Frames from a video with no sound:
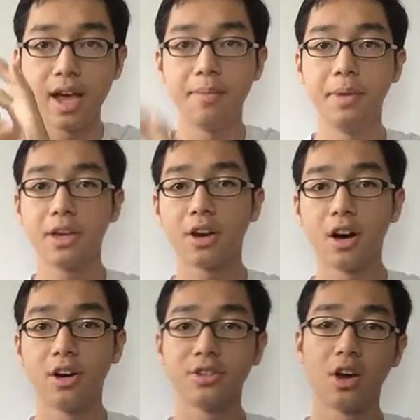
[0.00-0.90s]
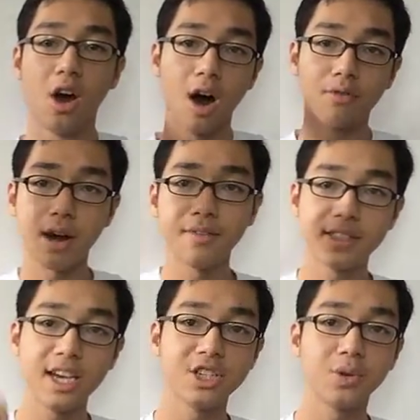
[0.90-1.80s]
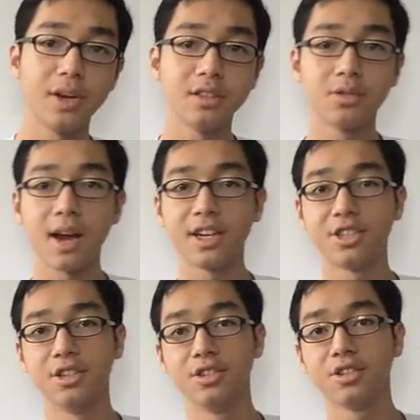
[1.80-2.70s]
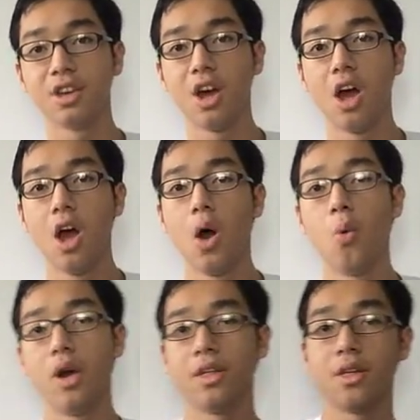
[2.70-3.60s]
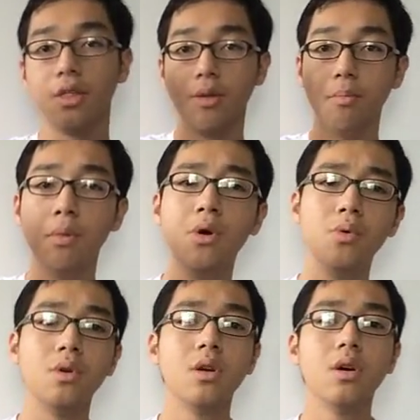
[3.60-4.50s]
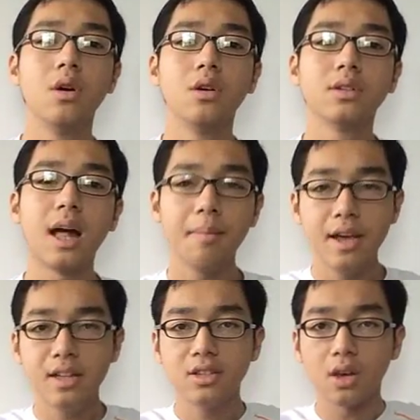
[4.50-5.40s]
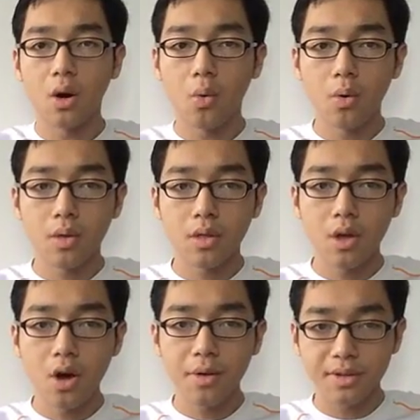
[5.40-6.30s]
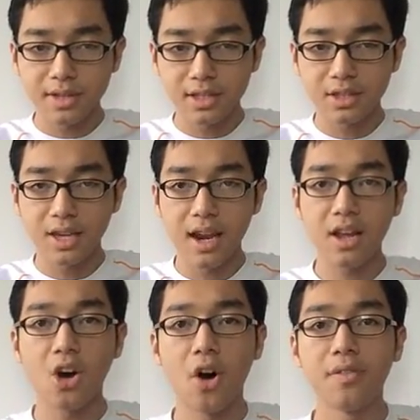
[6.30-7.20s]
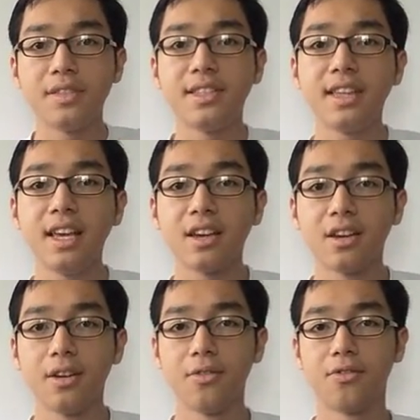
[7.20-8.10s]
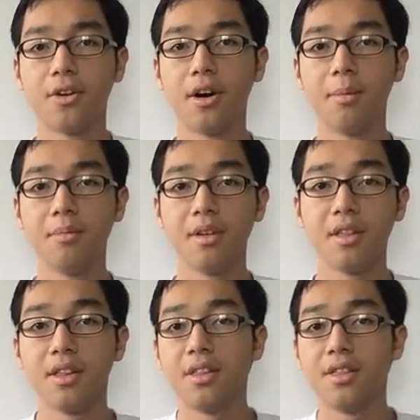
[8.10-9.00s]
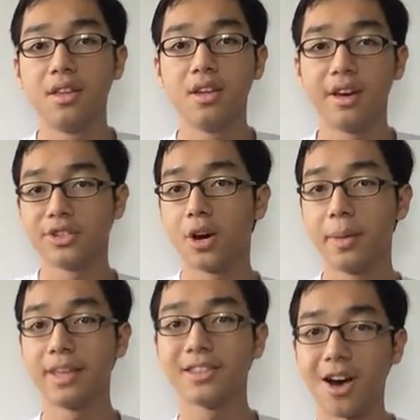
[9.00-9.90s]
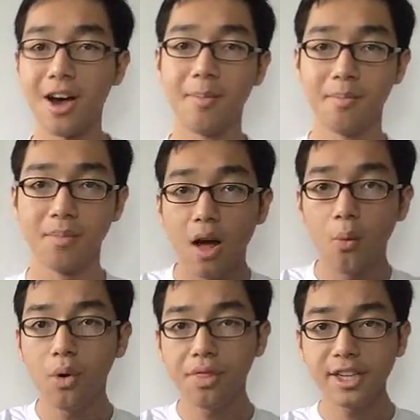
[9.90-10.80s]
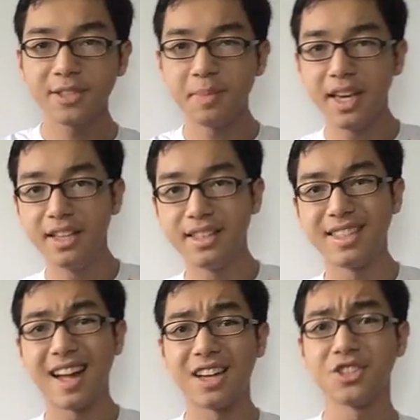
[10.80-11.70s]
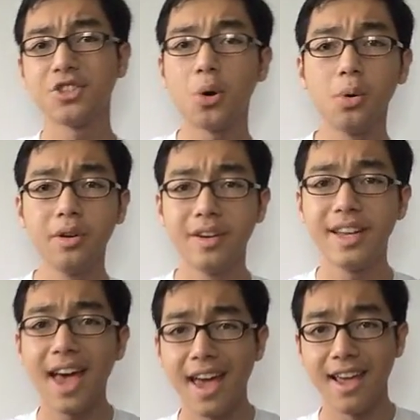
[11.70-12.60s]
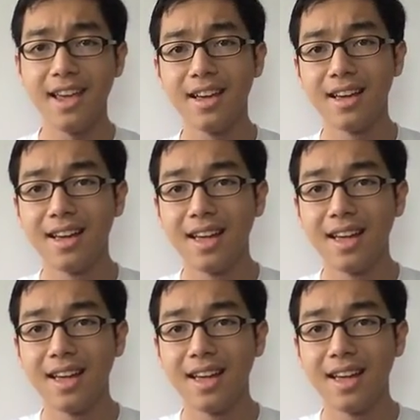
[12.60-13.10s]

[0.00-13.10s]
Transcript: day because of gravitational interactions with the moon. So that means the Earth is getting off sync from the atomic time. What this means is that a solar day